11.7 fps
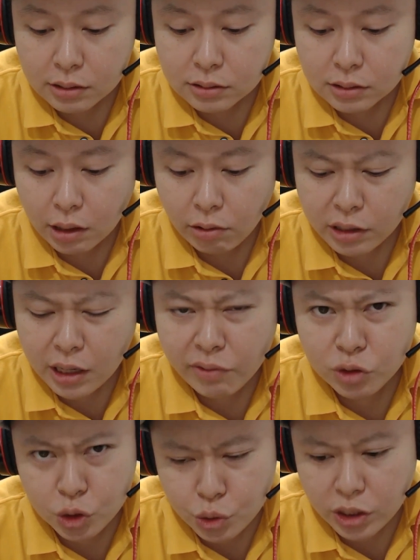Yes, I
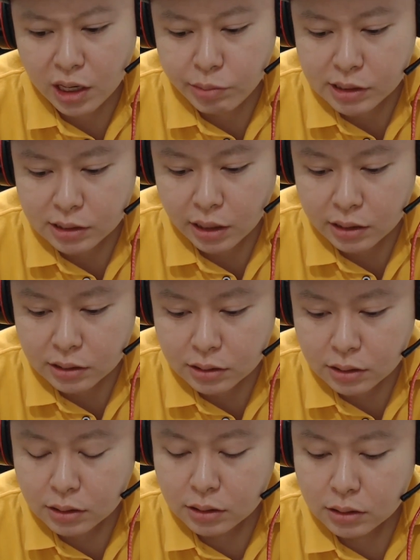already have two Nyamis,
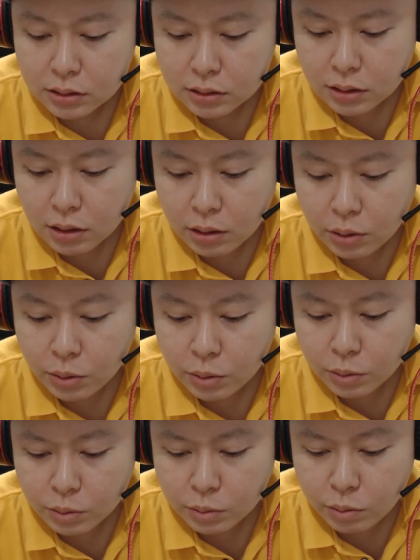guys.
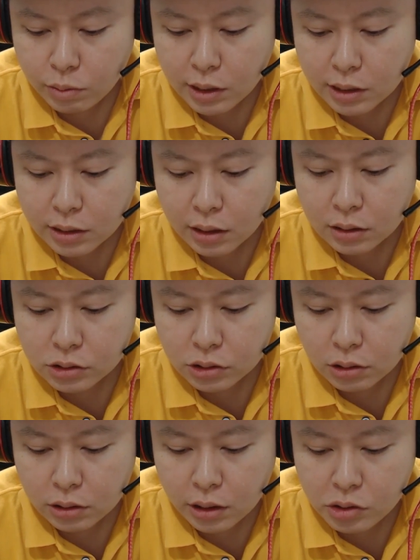So what else
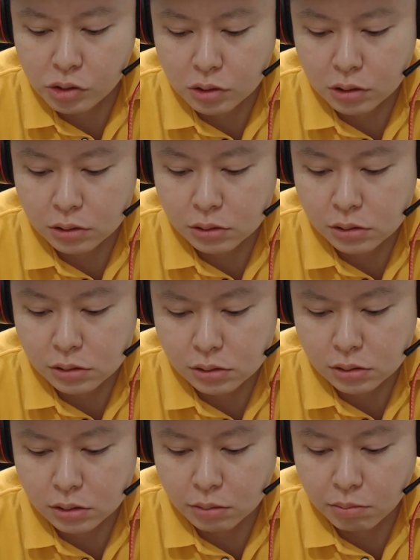should I
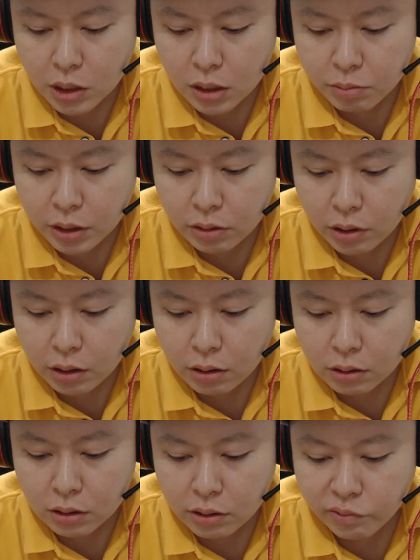choose? Marble Ray,
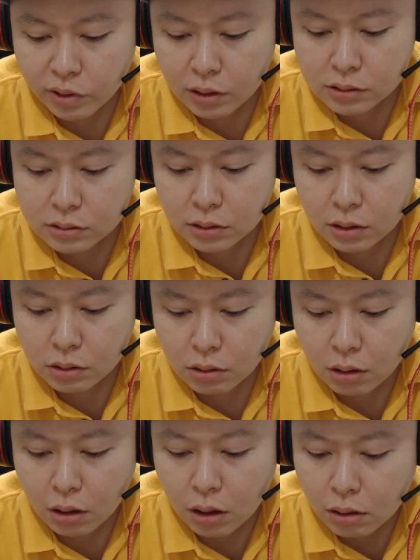Hot Love, Yellow
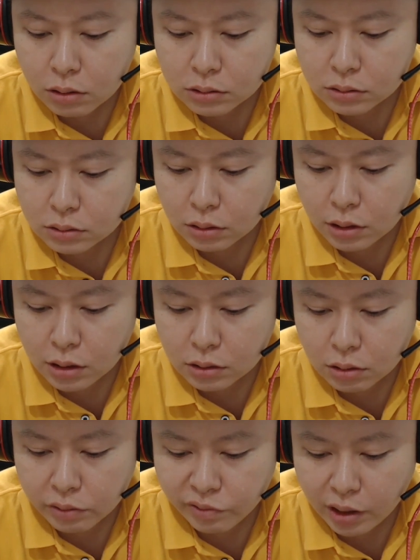Stereo, Klaus,
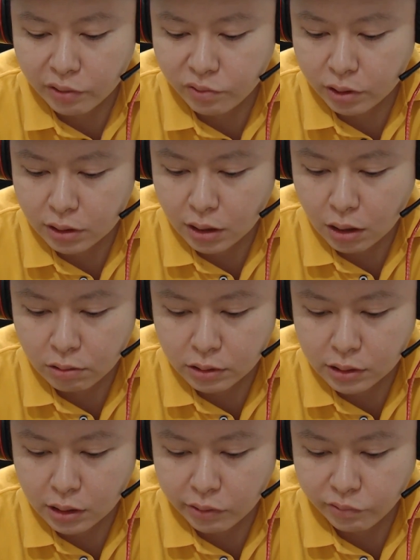Wildorf, everything. I
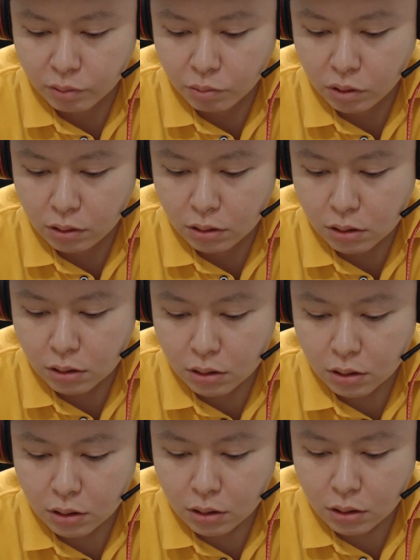already have them all.
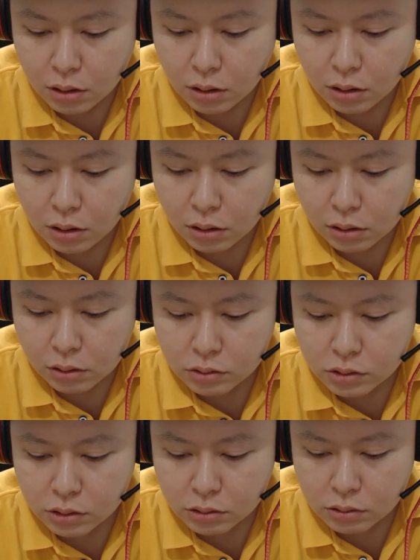
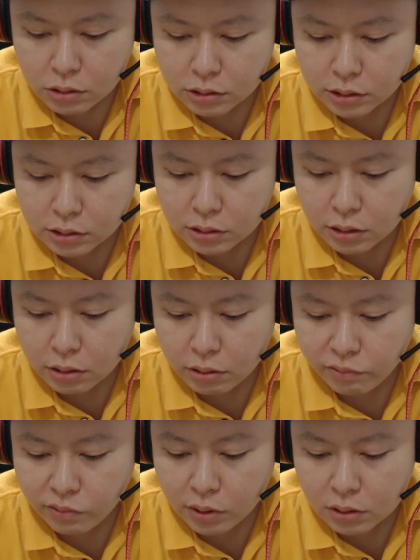Ushi,
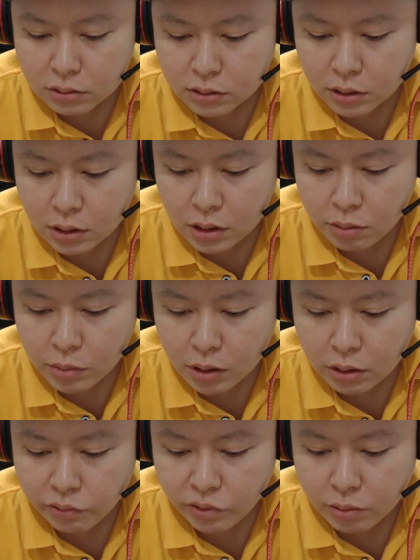Estelle, Varsen,
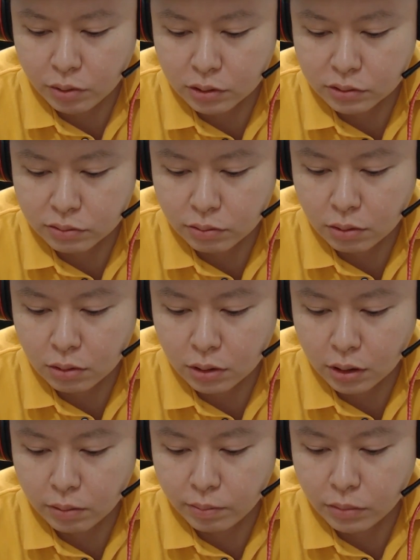Yimera, Vibras,
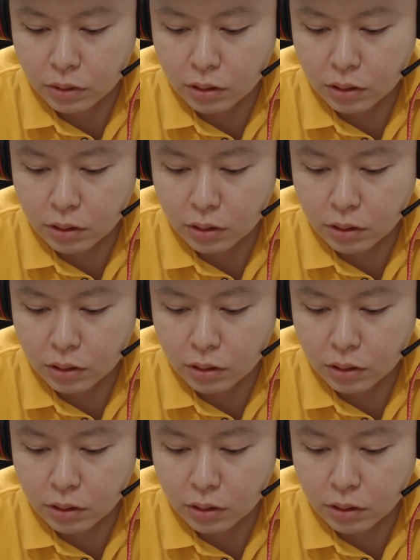Folk.